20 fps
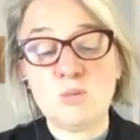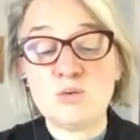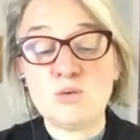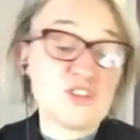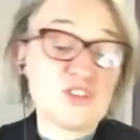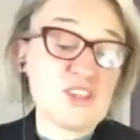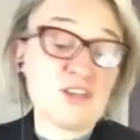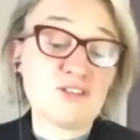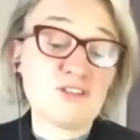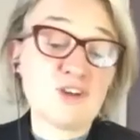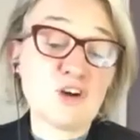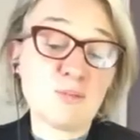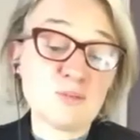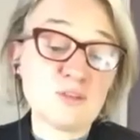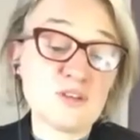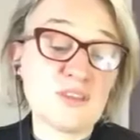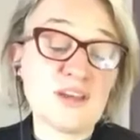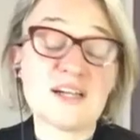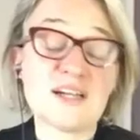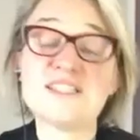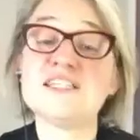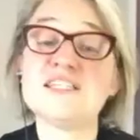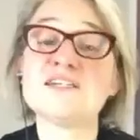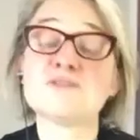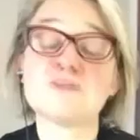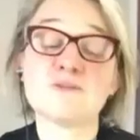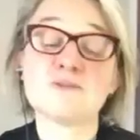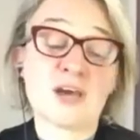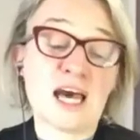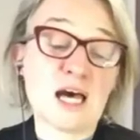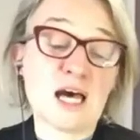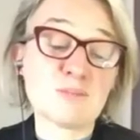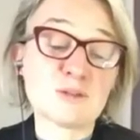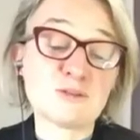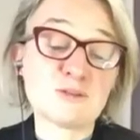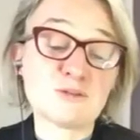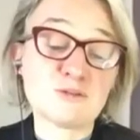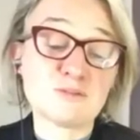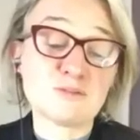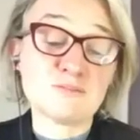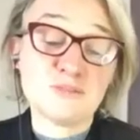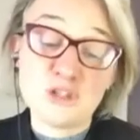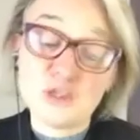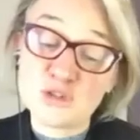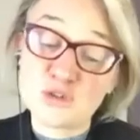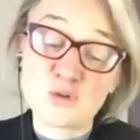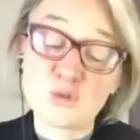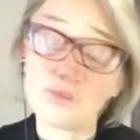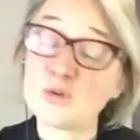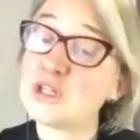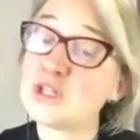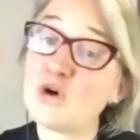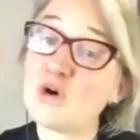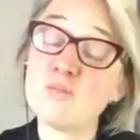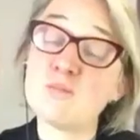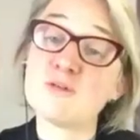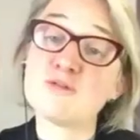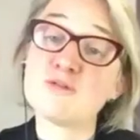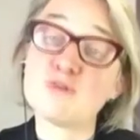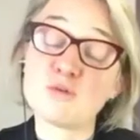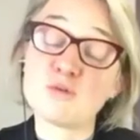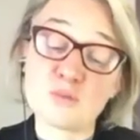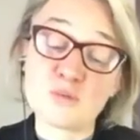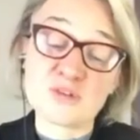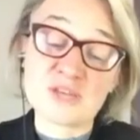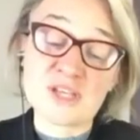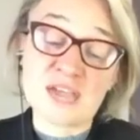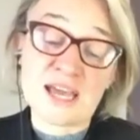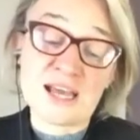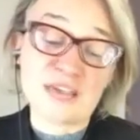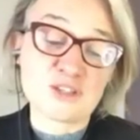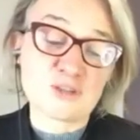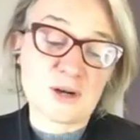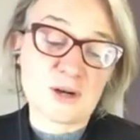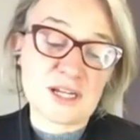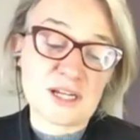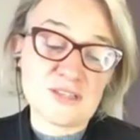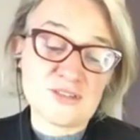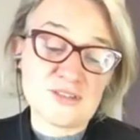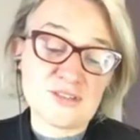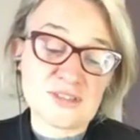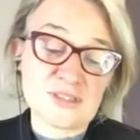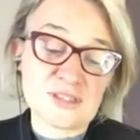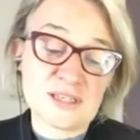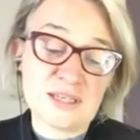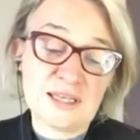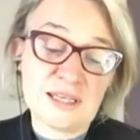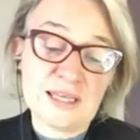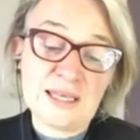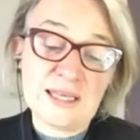which adopted the idea of carbon neutral long before it was a catchphrase.